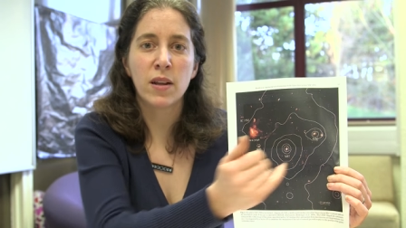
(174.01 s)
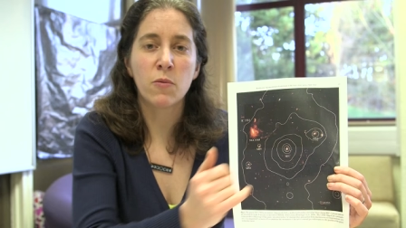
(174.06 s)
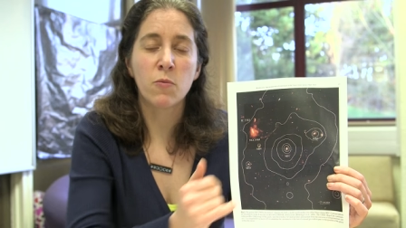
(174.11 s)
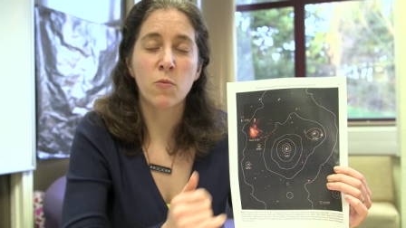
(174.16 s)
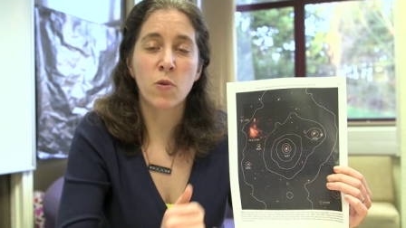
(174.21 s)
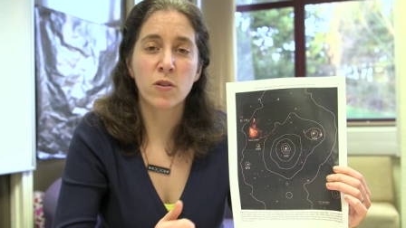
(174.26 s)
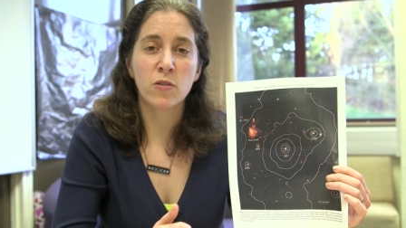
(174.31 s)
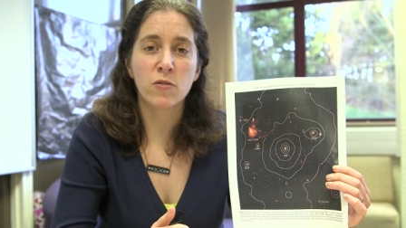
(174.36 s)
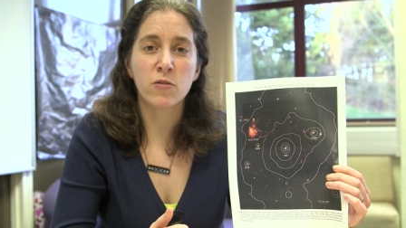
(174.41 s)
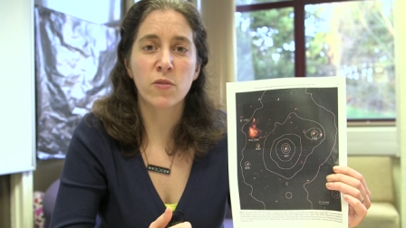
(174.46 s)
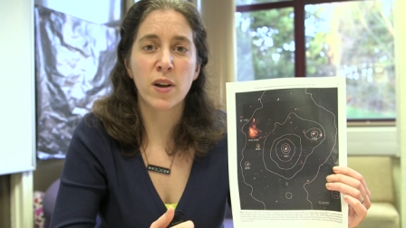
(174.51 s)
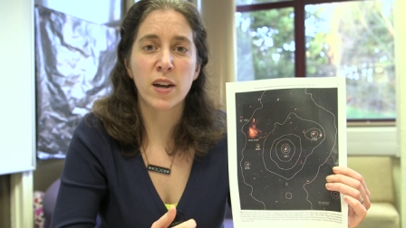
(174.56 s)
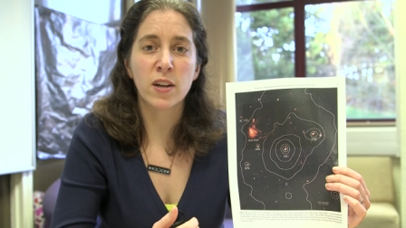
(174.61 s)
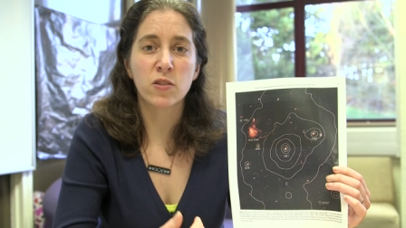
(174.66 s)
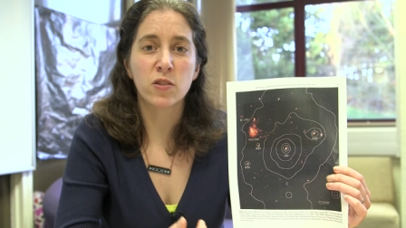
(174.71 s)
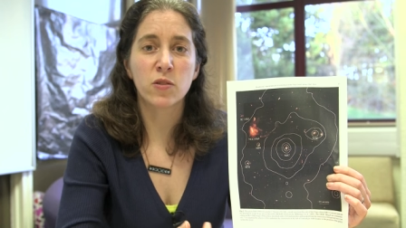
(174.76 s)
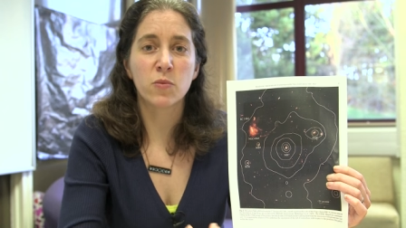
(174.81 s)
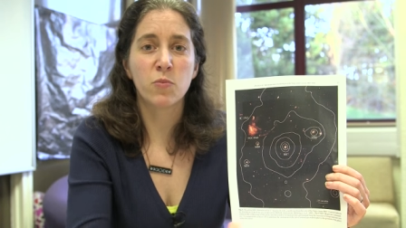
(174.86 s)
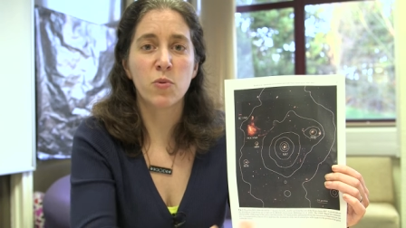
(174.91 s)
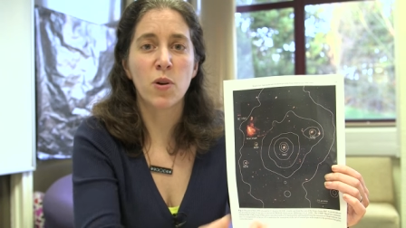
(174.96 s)
in one
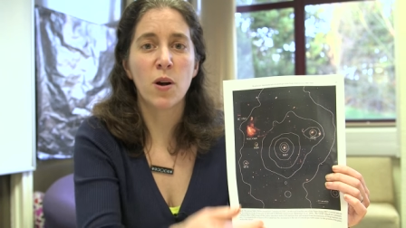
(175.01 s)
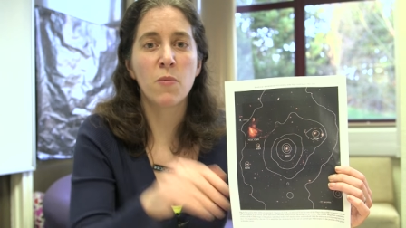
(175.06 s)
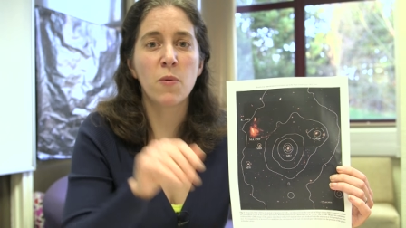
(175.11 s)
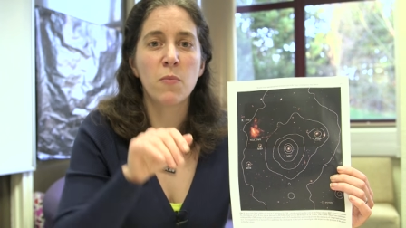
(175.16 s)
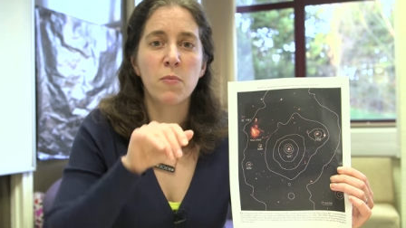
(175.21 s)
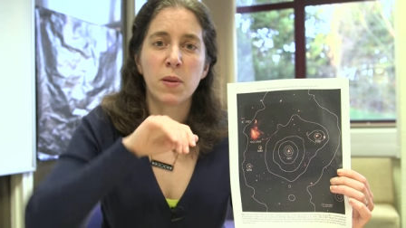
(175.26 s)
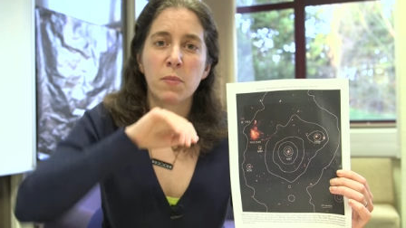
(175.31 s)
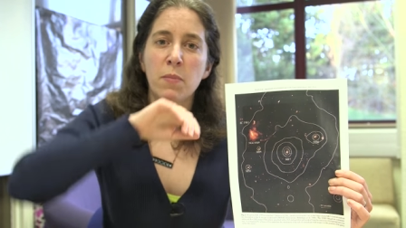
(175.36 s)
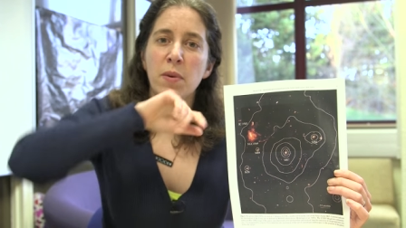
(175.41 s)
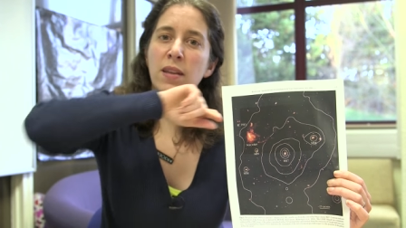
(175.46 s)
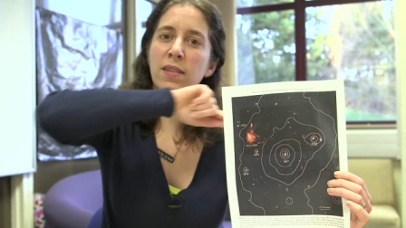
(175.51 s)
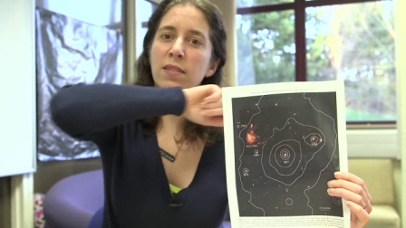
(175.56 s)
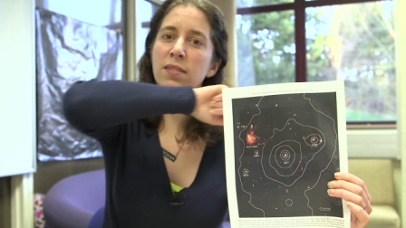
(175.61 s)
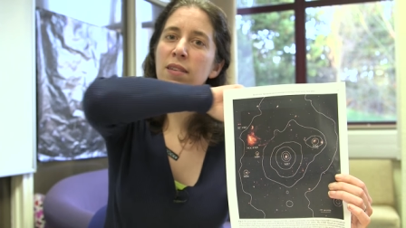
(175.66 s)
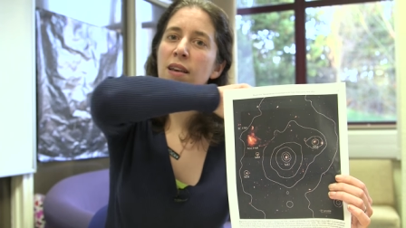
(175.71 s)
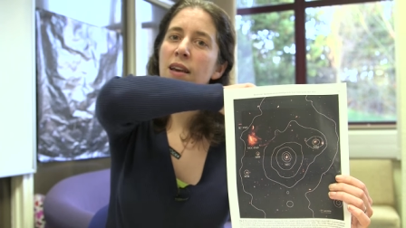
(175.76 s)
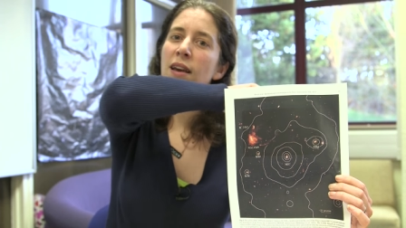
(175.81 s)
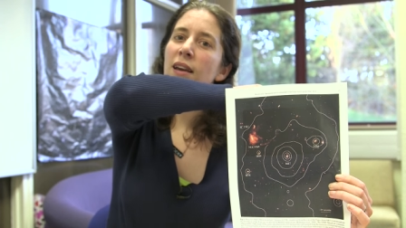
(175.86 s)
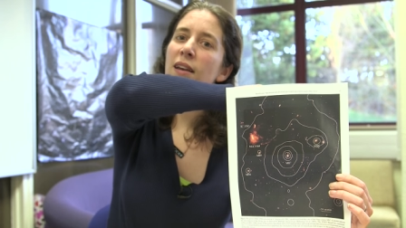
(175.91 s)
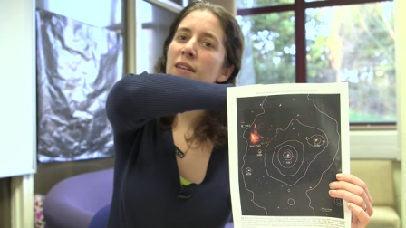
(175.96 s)
direction probably means